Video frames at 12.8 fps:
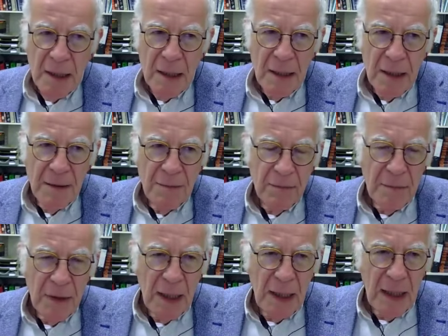
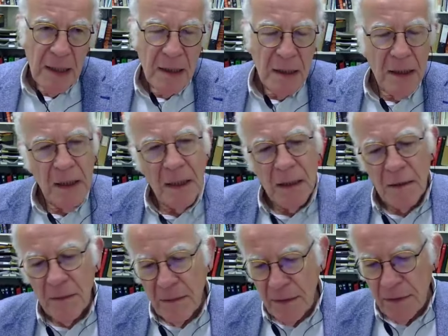And
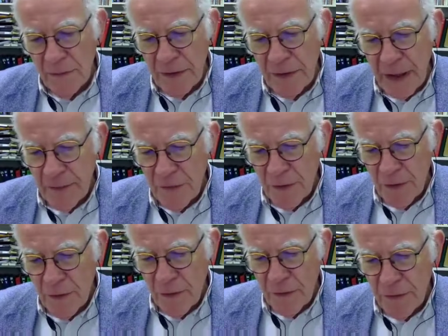we have,
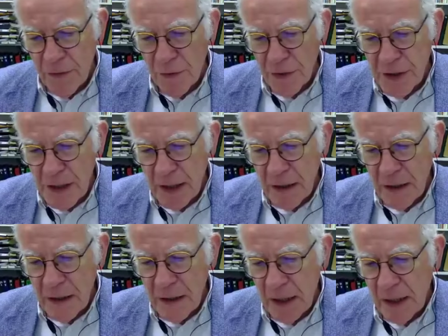of course,
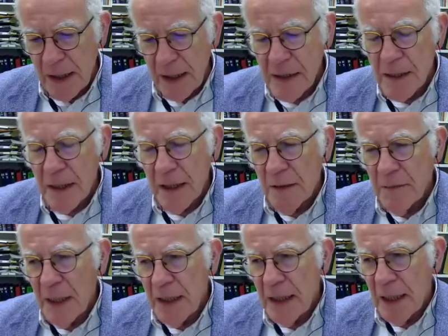in the history,
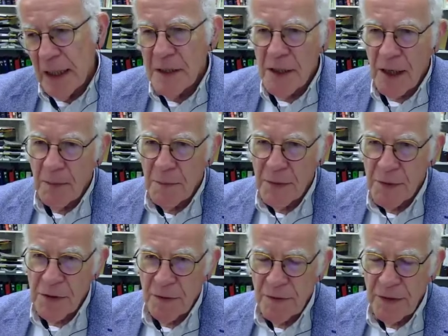many
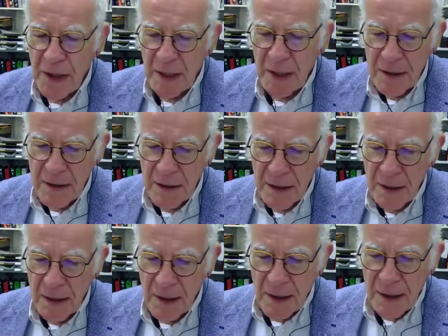examples of
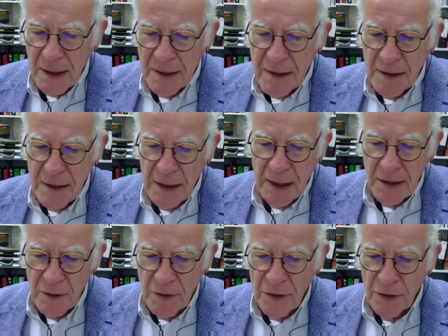that. Let's say
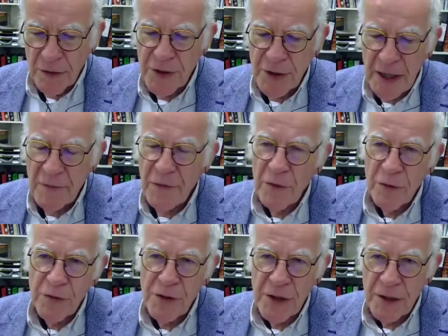the Cultural
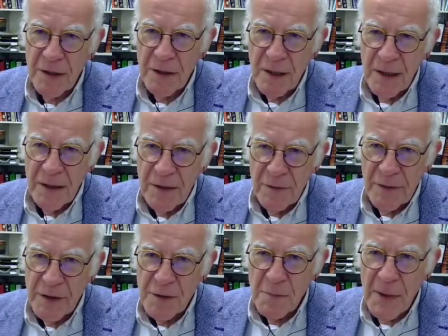Revolution
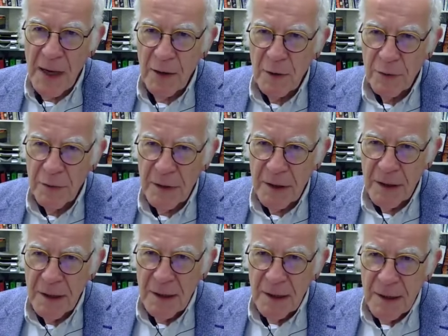with Mao,
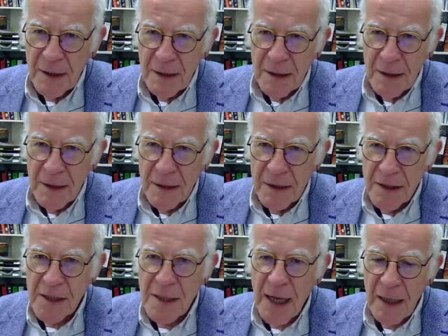
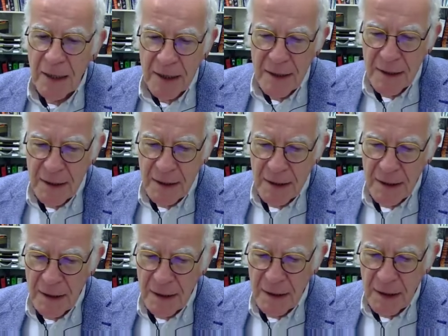Stalin
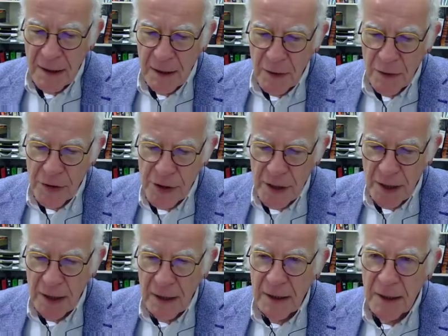in
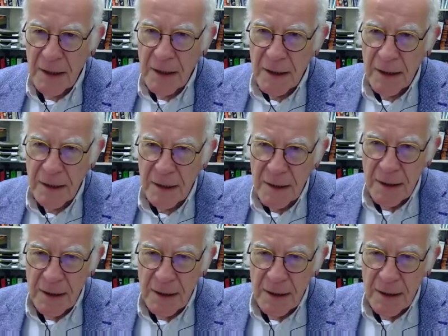Russia, Hitler,